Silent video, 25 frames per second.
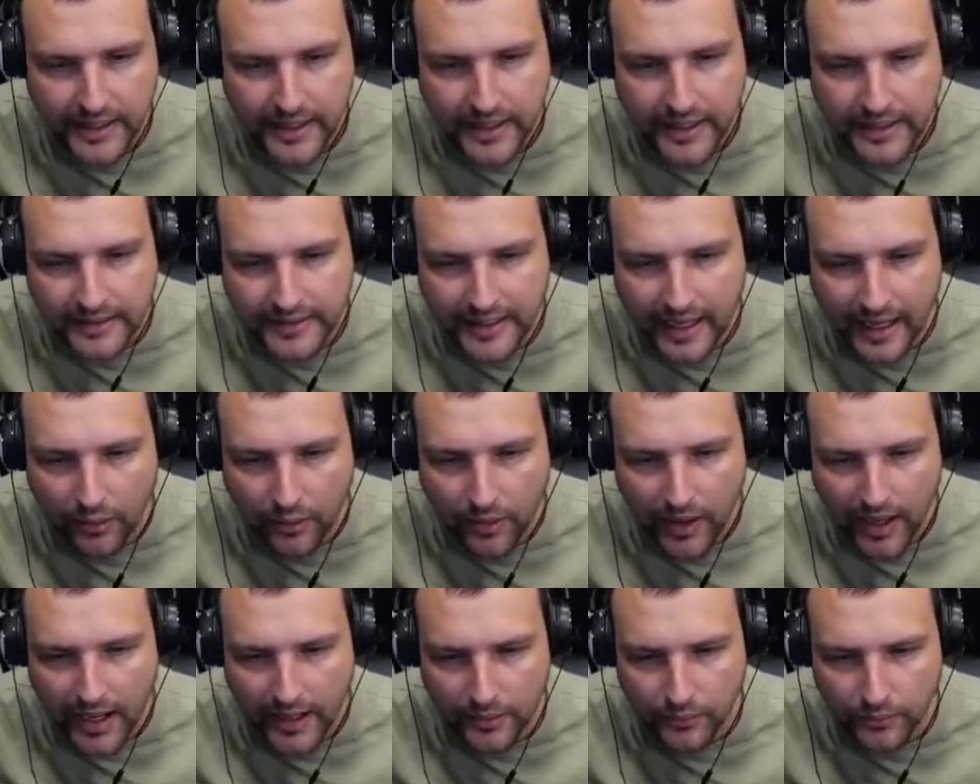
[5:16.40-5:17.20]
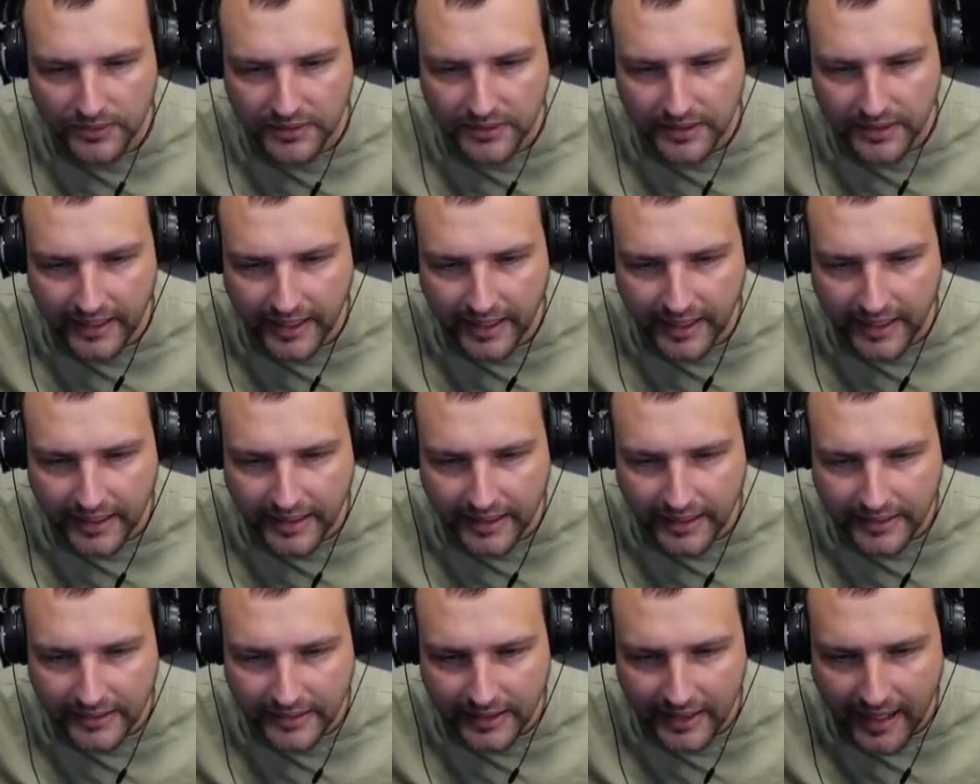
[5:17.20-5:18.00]
Now, I would
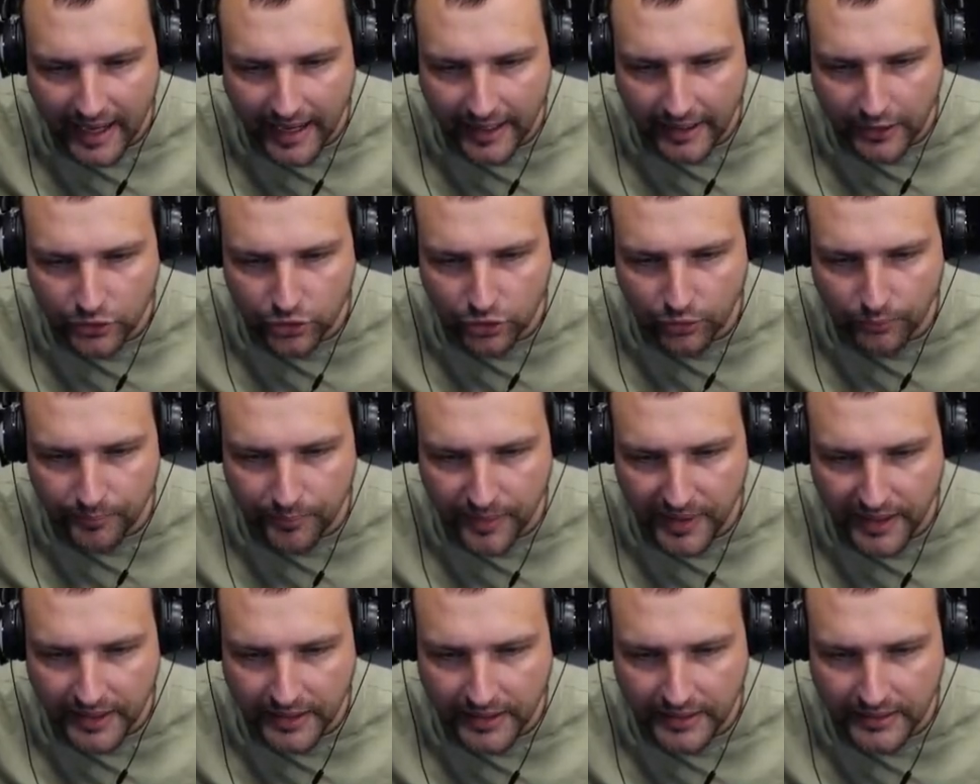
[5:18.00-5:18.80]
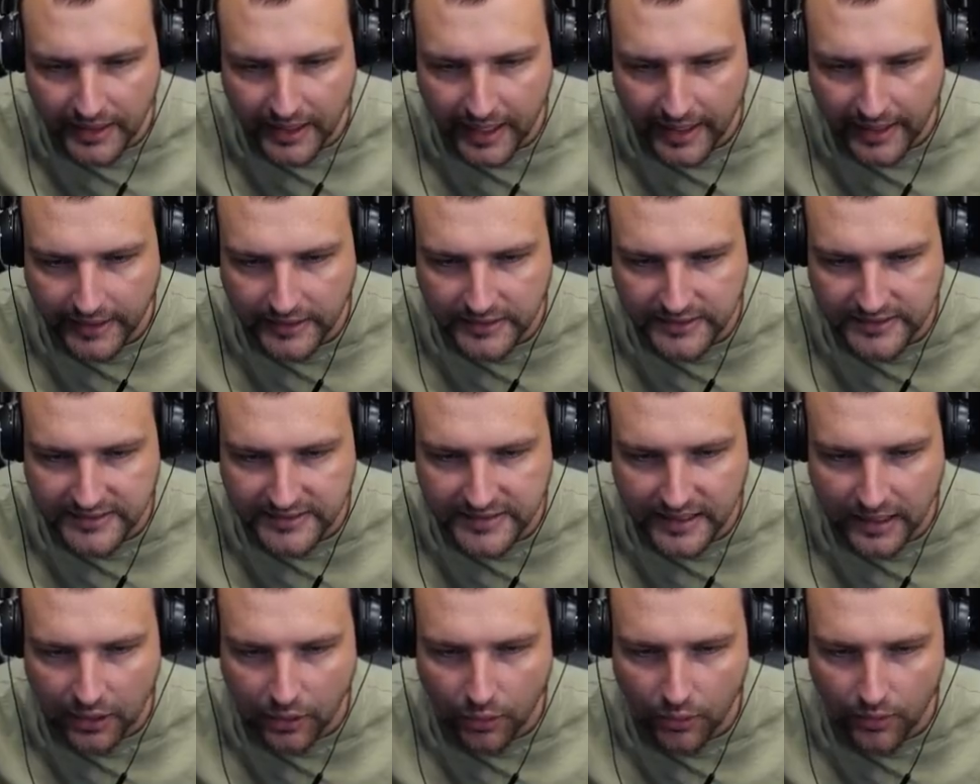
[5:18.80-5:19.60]
really like to peek like
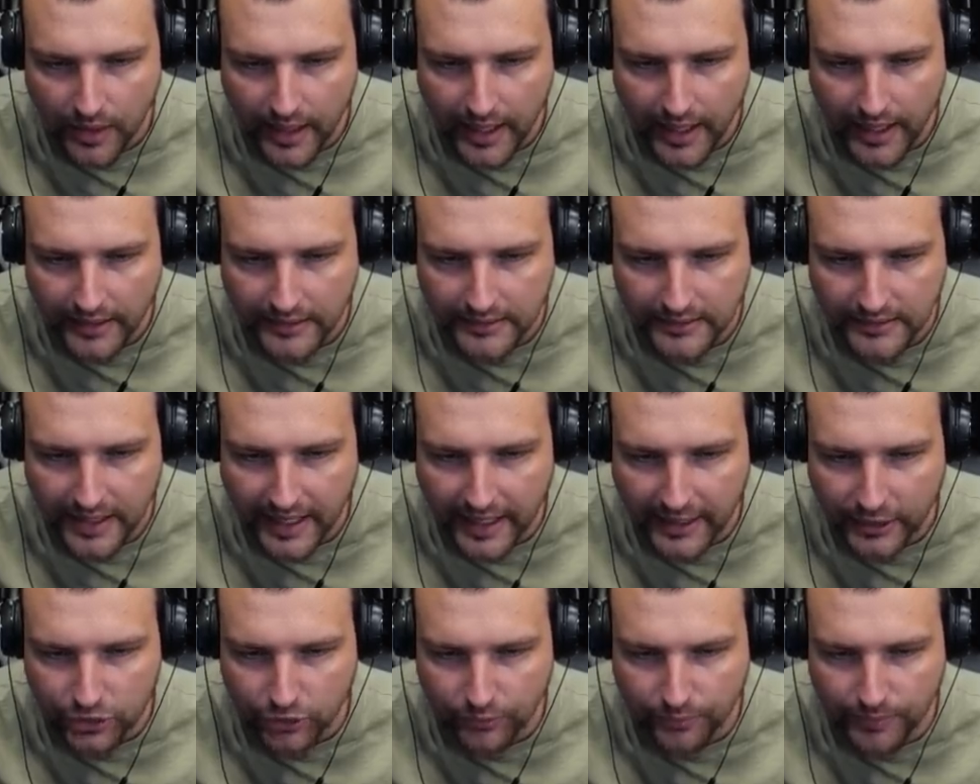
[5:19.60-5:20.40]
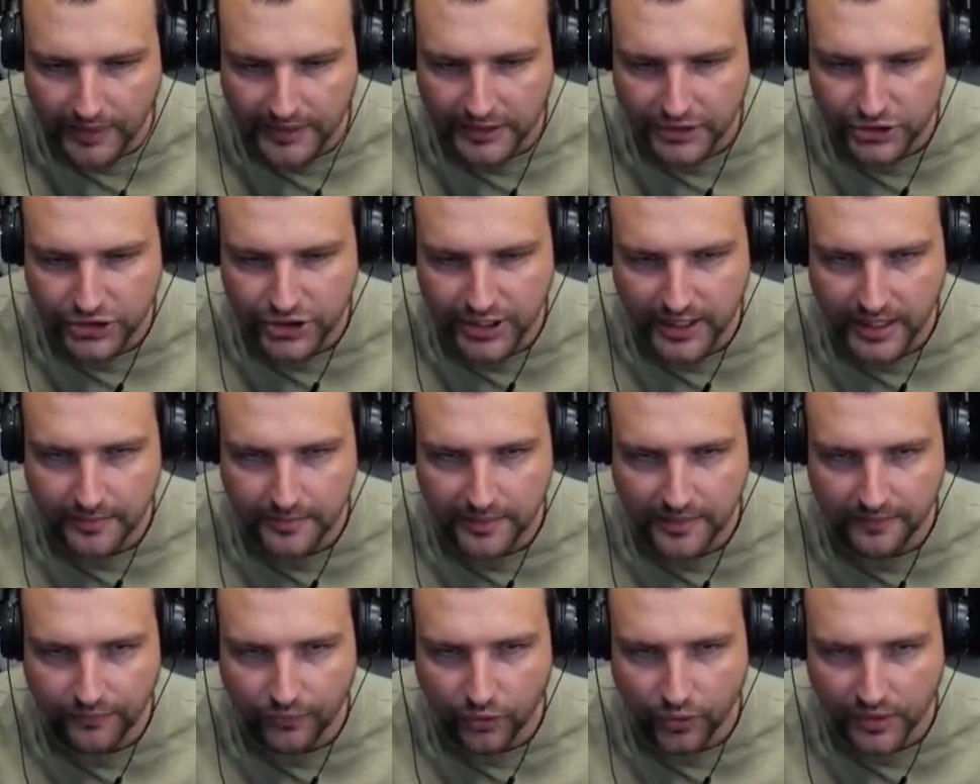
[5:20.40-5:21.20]
so and try to punish
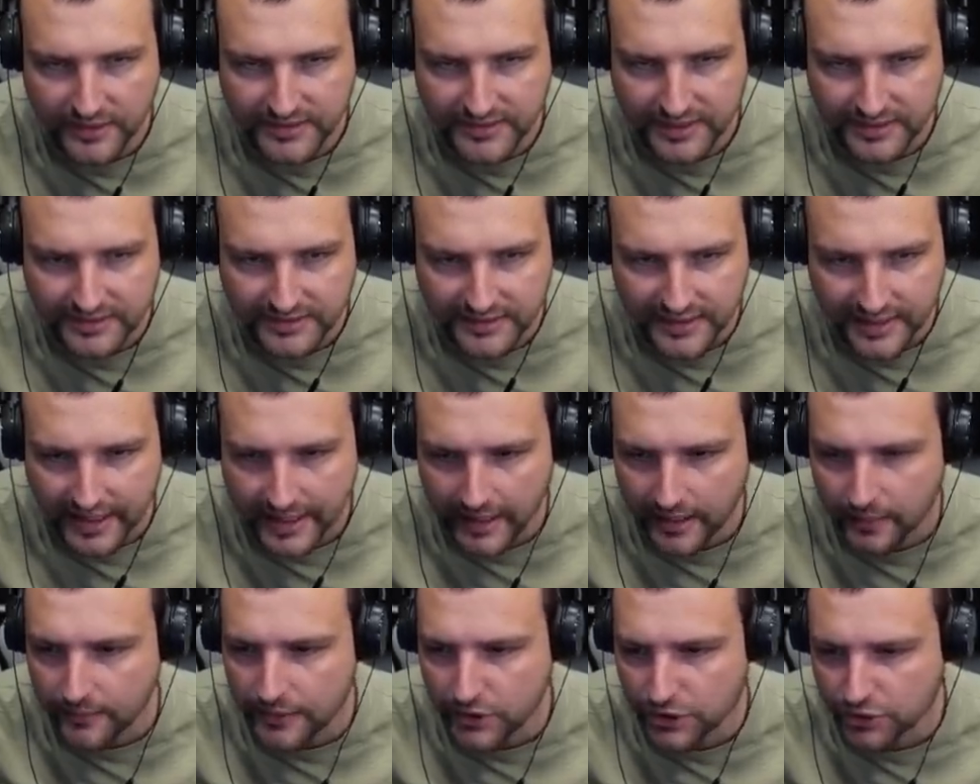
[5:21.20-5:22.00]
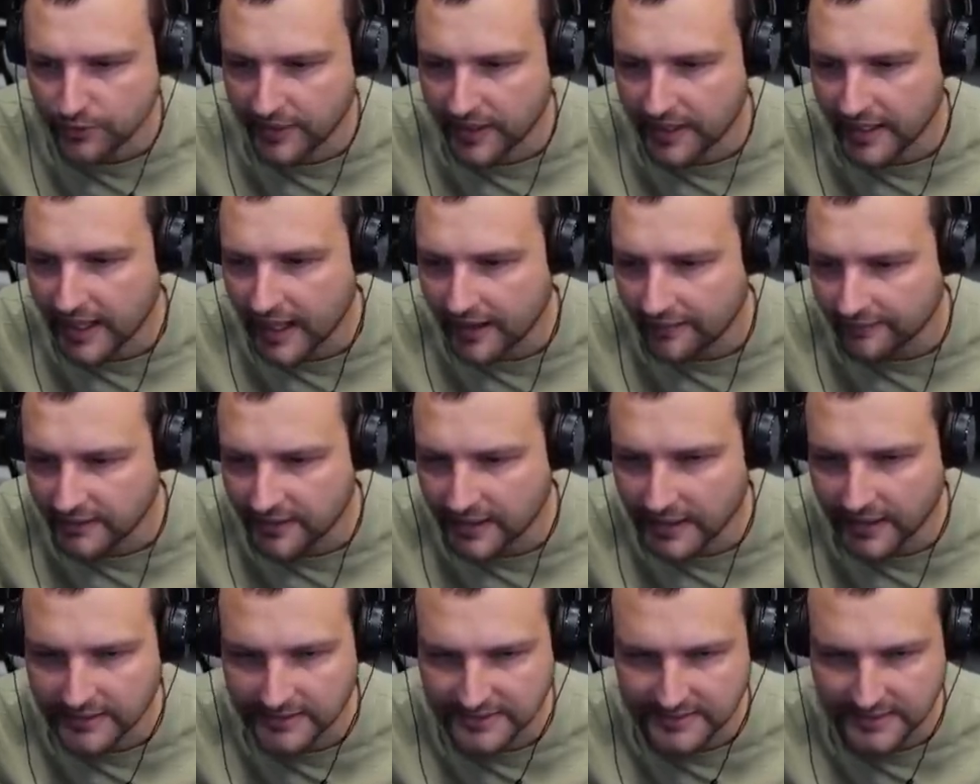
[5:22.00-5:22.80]
enemy forces here, which we have
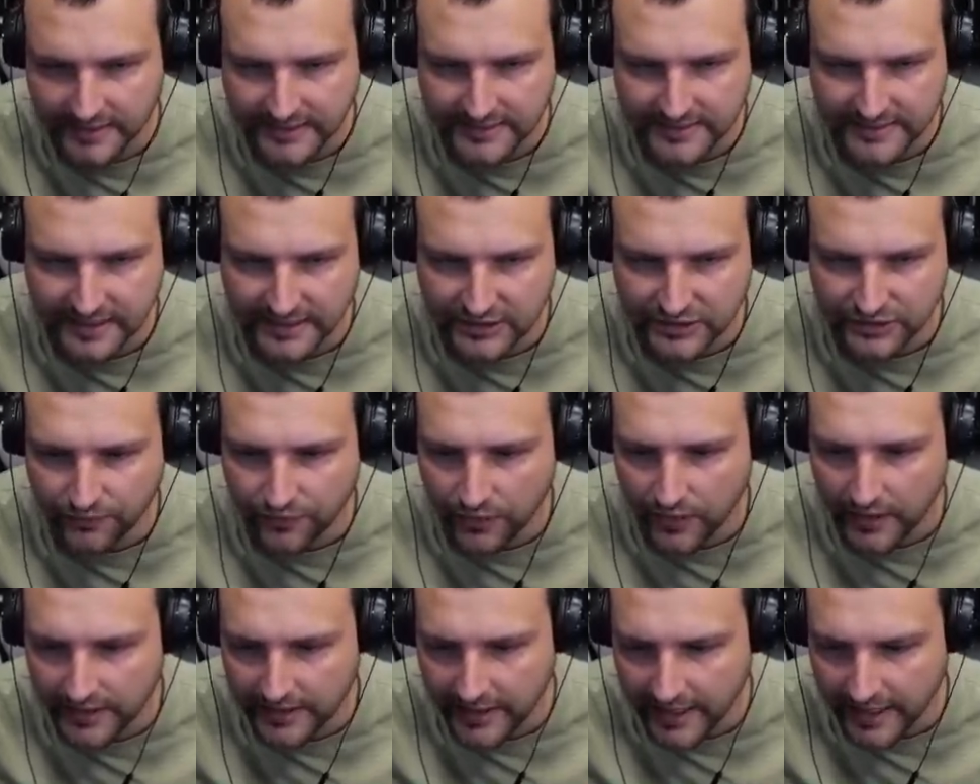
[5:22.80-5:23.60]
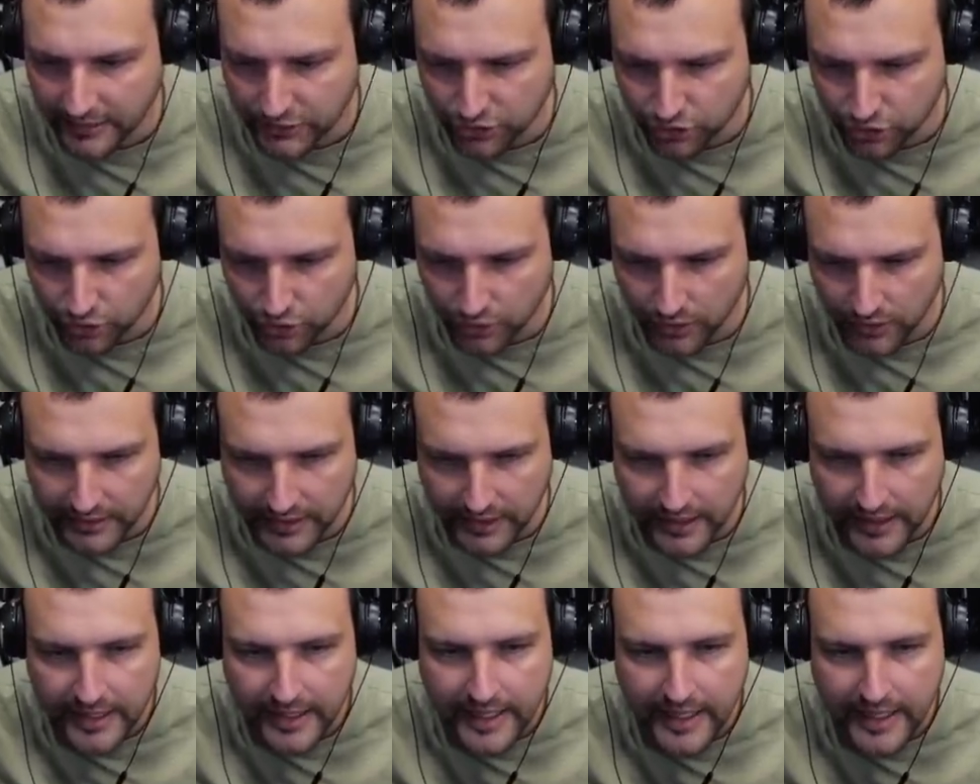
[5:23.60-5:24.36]
done successfully. That's good.